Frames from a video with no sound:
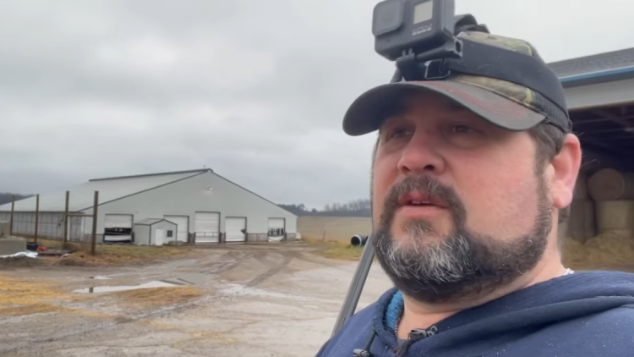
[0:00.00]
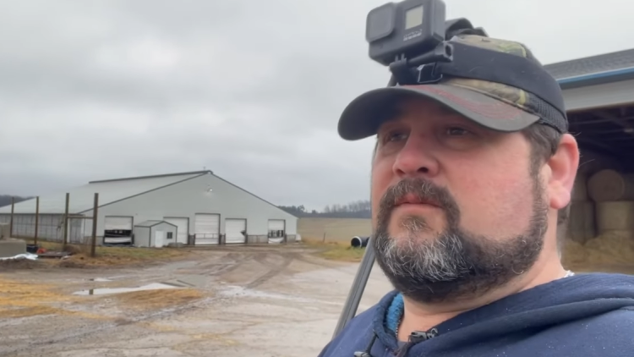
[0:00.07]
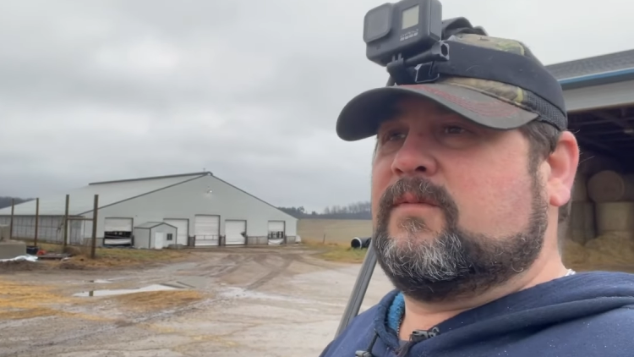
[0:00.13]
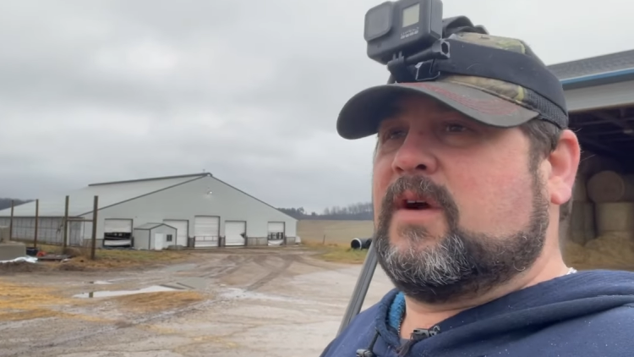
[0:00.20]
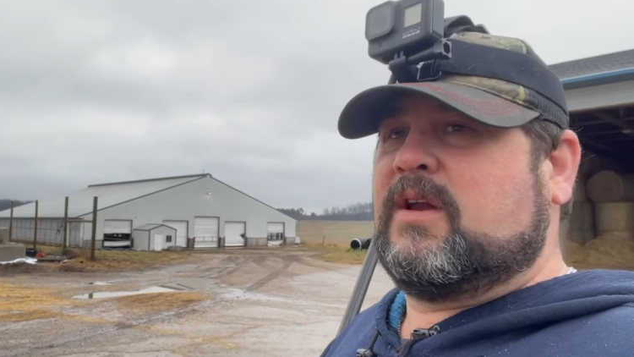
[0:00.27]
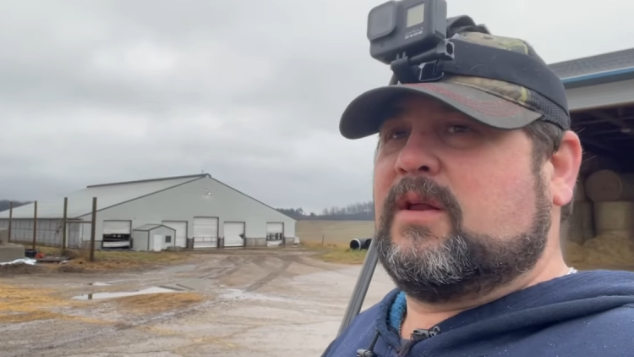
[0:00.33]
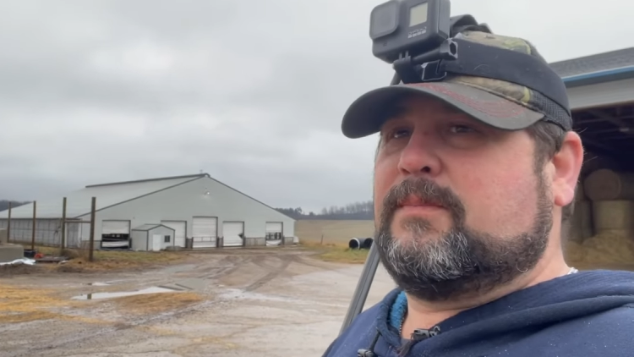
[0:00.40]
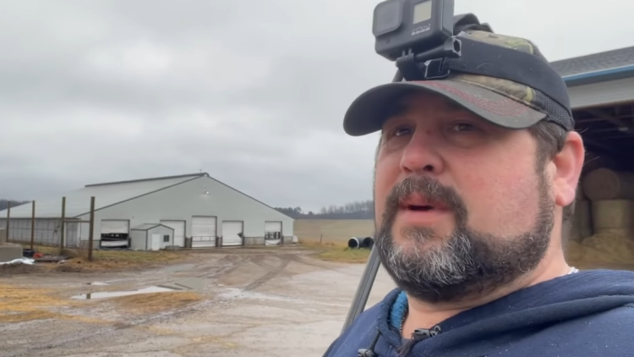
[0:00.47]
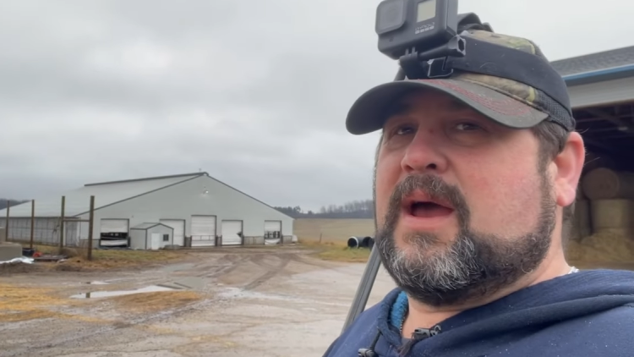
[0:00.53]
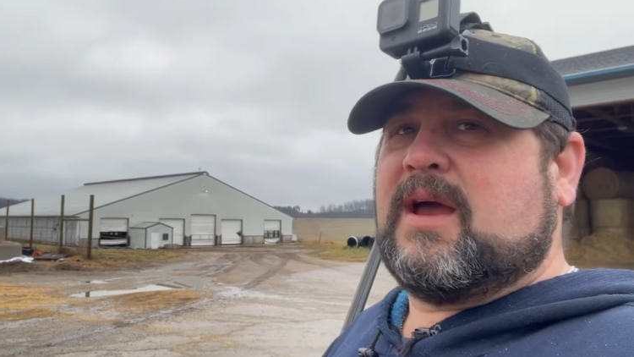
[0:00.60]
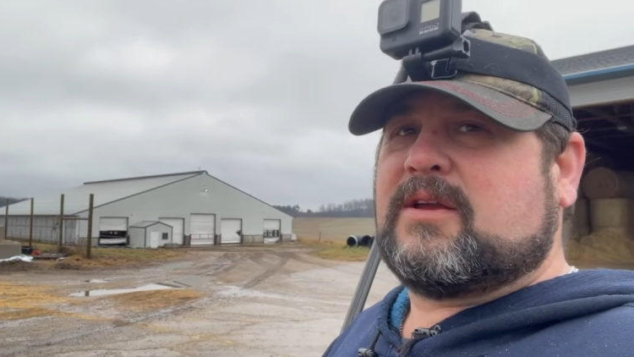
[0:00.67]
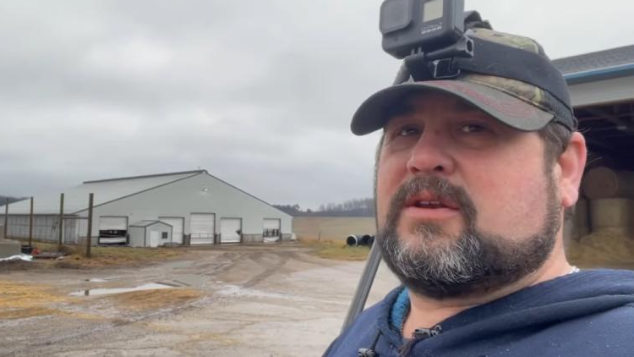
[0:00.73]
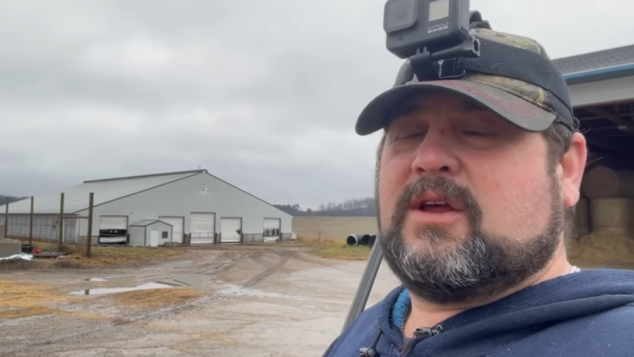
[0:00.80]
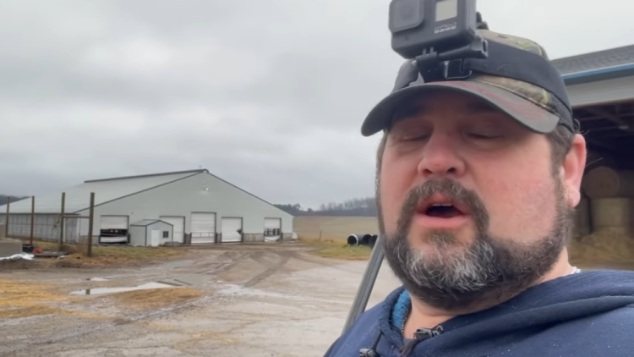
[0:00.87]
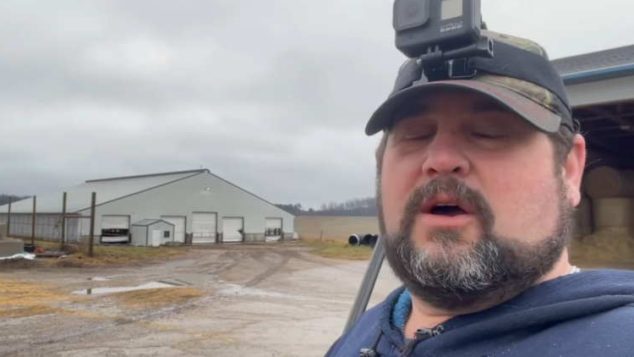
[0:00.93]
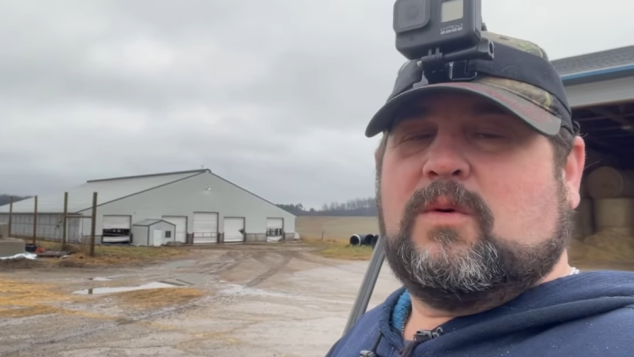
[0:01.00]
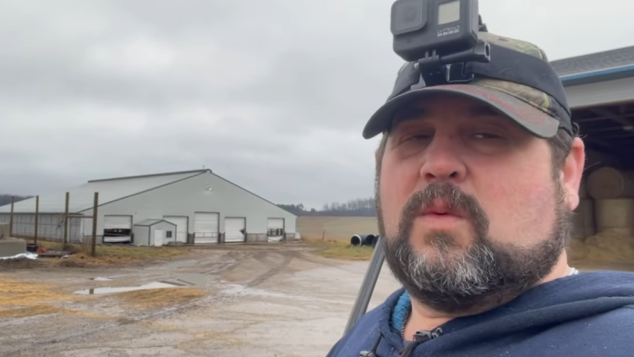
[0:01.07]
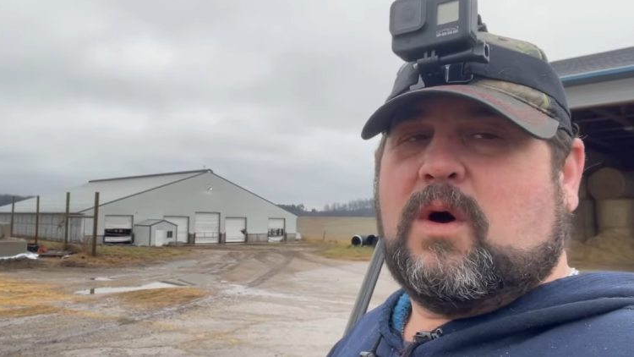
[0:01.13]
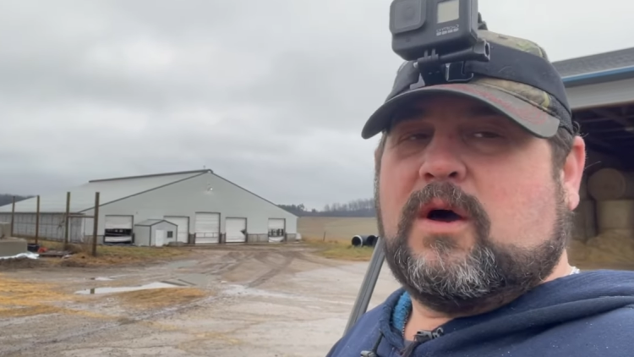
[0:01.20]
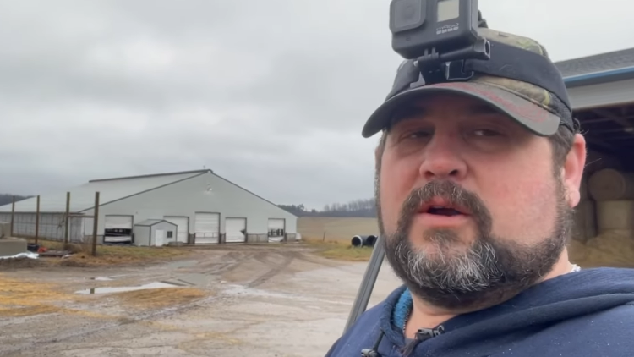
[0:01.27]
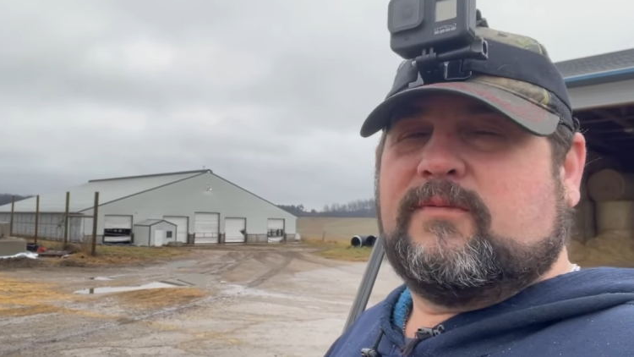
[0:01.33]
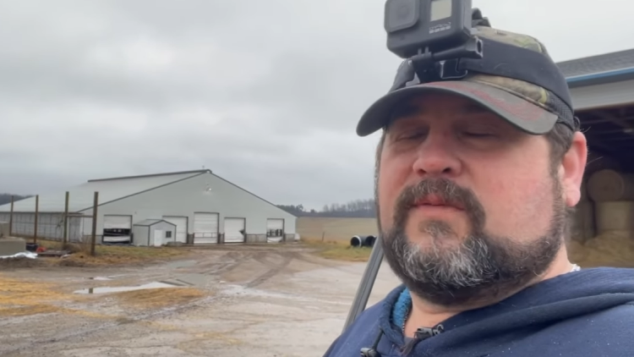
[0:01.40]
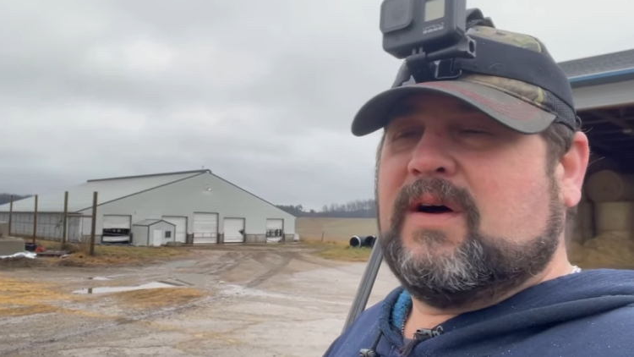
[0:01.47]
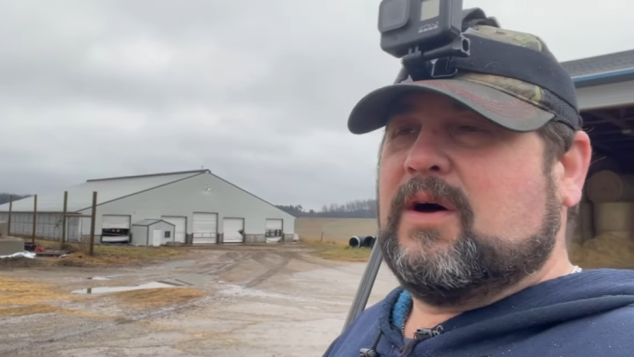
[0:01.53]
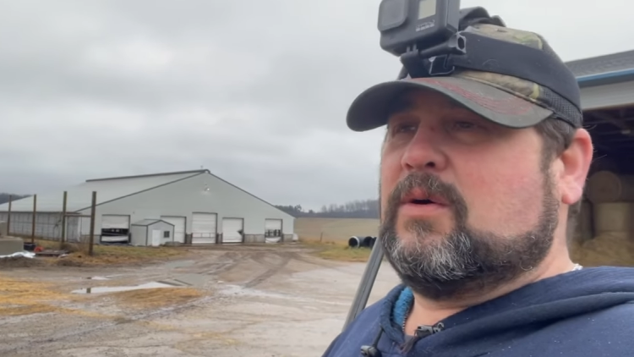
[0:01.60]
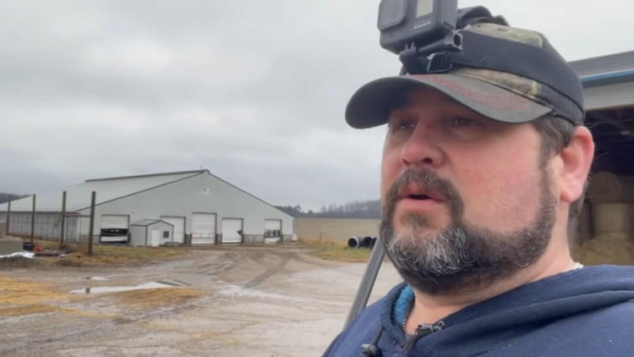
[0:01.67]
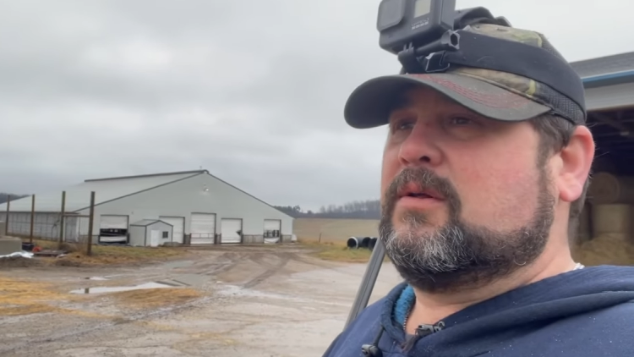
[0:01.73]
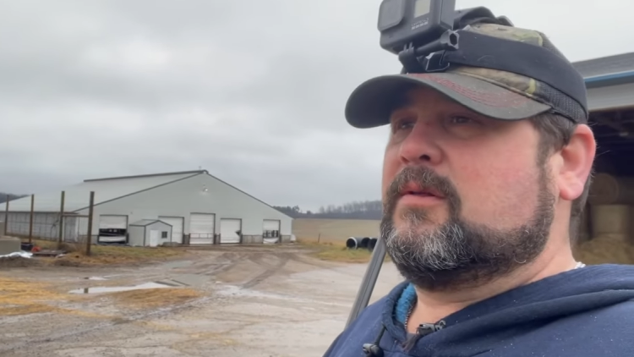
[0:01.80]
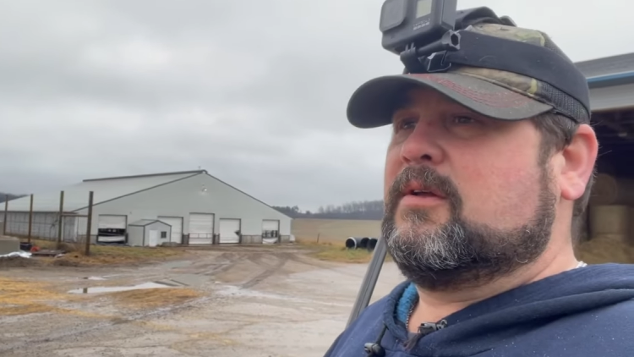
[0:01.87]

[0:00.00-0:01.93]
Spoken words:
invited back to hunt waterfowl.